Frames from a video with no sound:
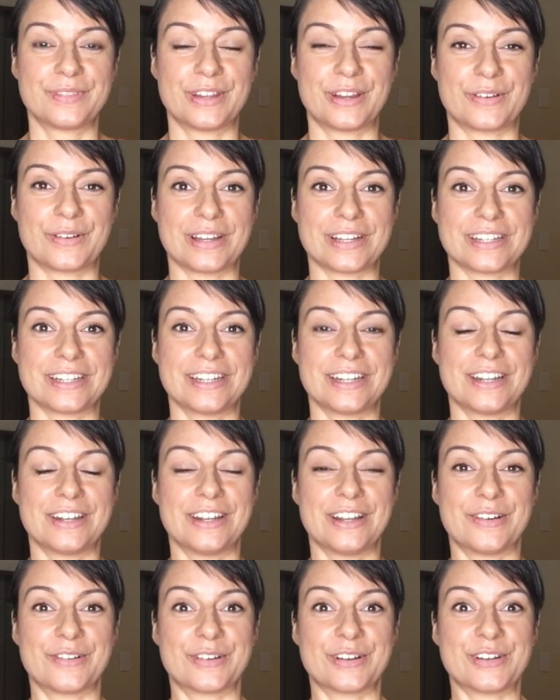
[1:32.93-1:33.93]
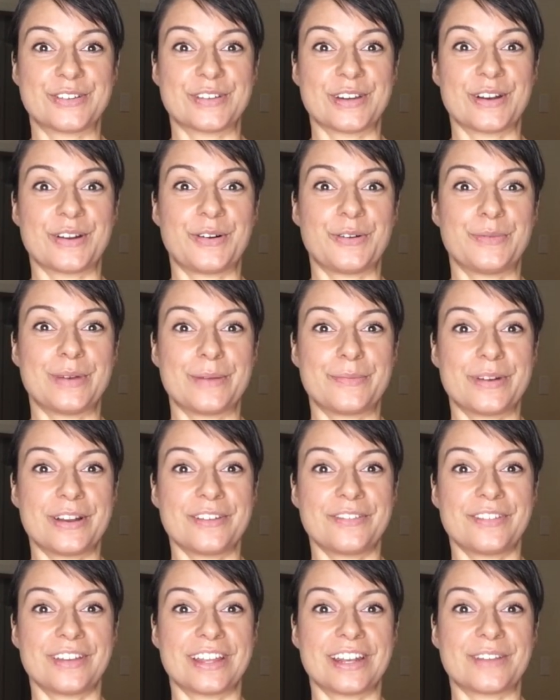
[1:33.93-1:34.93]
All right, now I'm gonna try to hold my
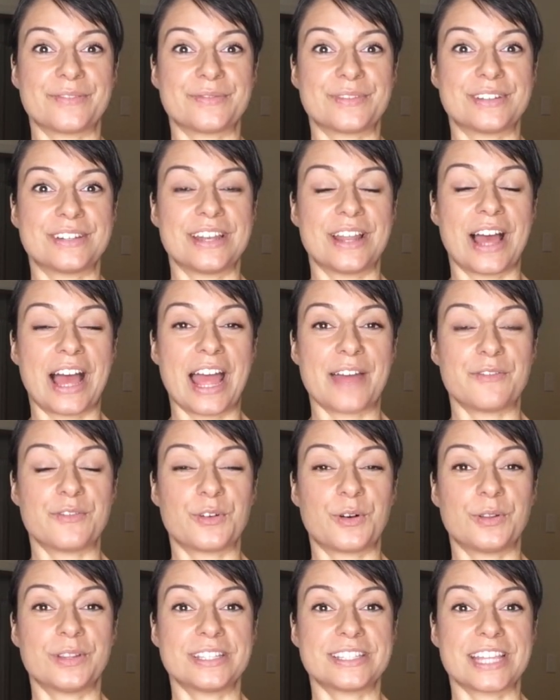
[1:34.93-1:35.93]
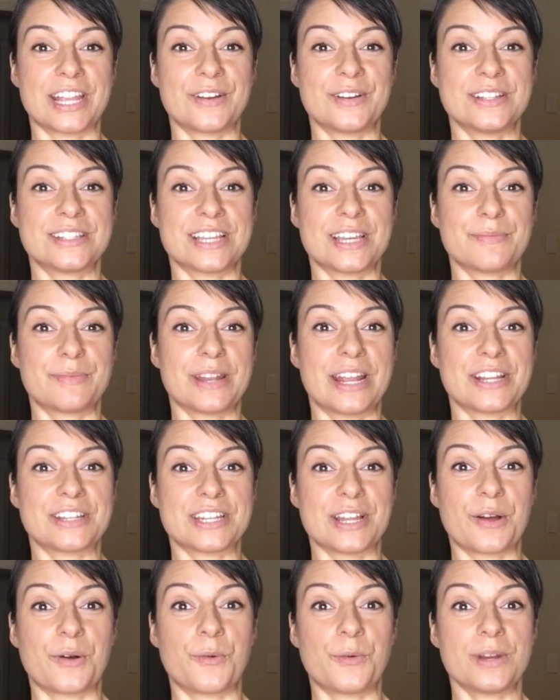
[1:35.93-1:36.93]
breath, and I'm having all this air inside, but
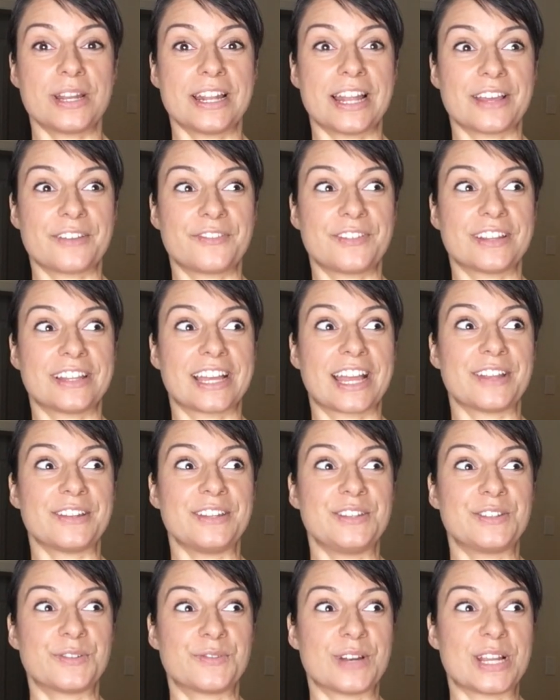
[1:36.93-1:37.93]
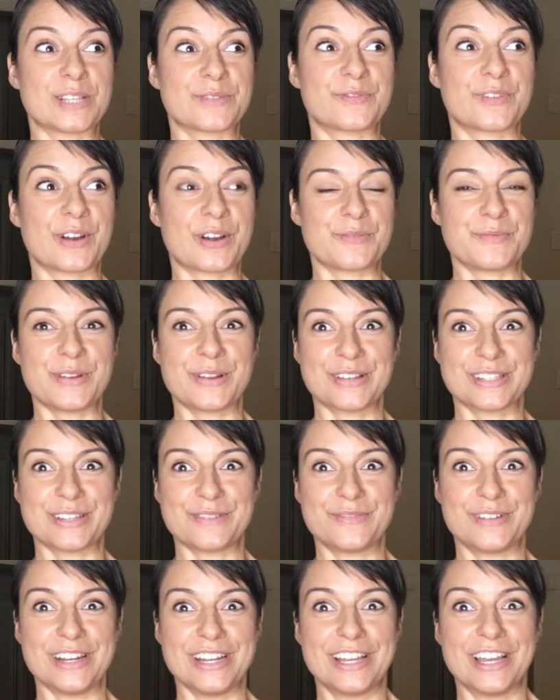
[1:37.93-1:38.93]
actually I already feel like I need to grasp for air because
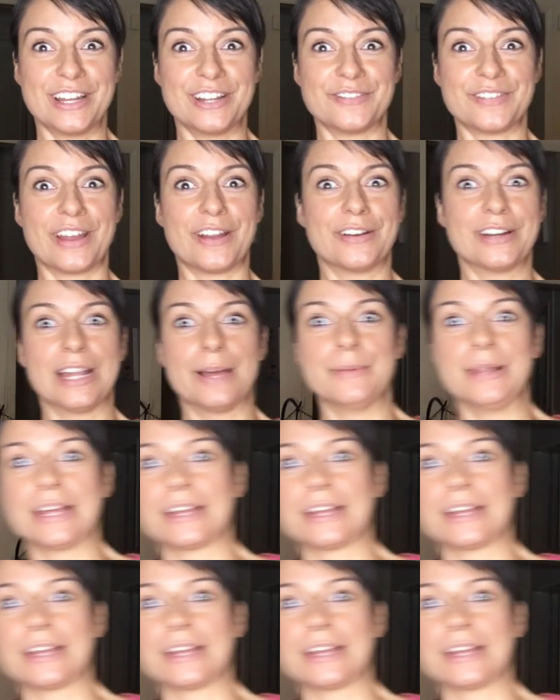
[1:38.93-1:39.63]
I'm running out of air, and I'm